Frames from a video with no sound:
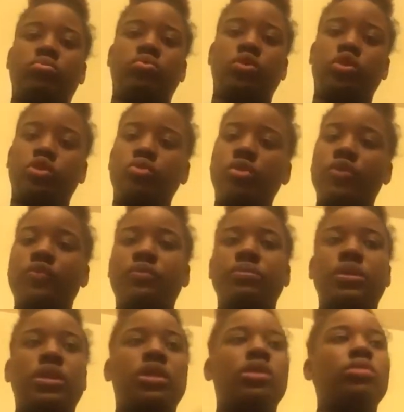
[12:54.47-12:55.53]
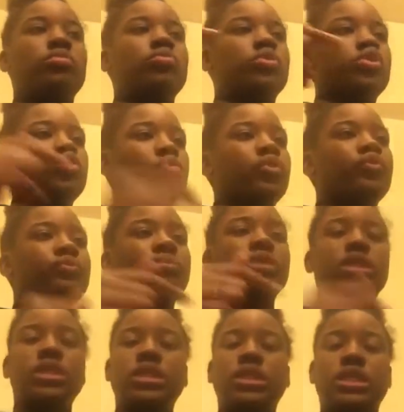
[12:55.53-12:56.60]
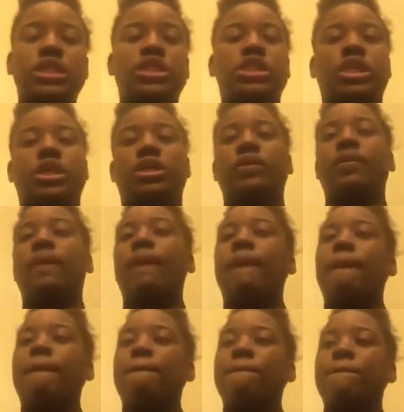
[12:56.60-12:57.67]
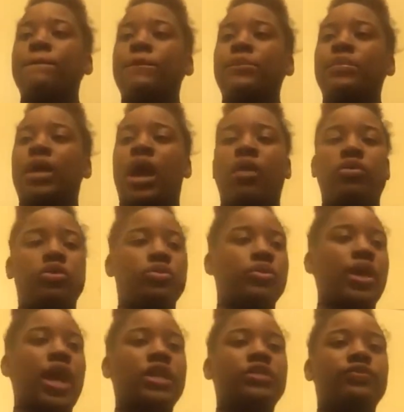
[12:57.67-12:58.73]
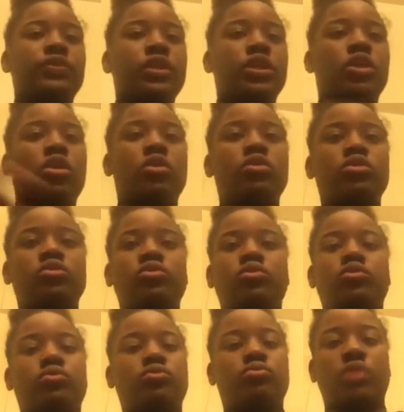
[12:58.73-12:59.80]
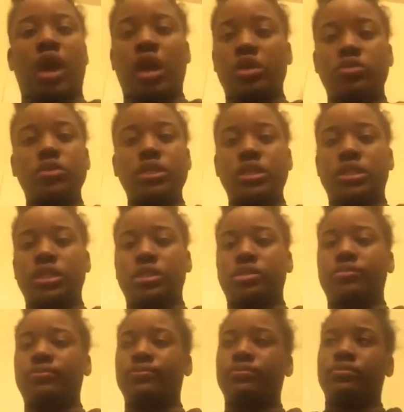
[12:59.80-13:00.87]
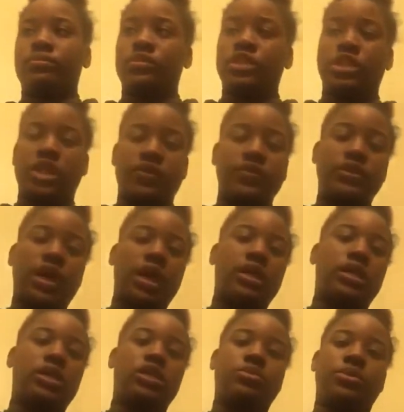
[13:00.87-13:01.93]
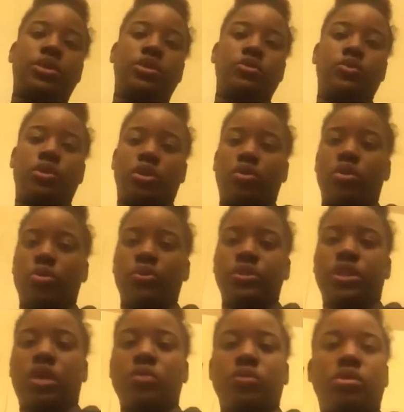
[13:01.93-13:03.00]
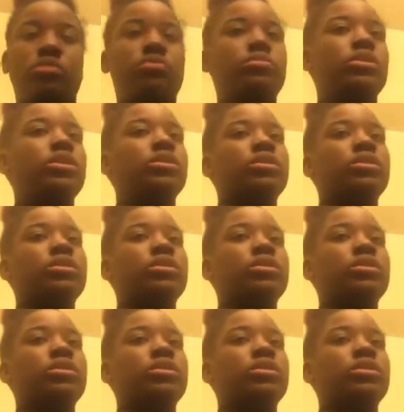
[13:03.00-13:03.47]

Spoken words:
what you want from me, what you want from Hoodie DJ. I will do reaction videos. I'll do anything. Just give us ideas because we don't know what y'all want.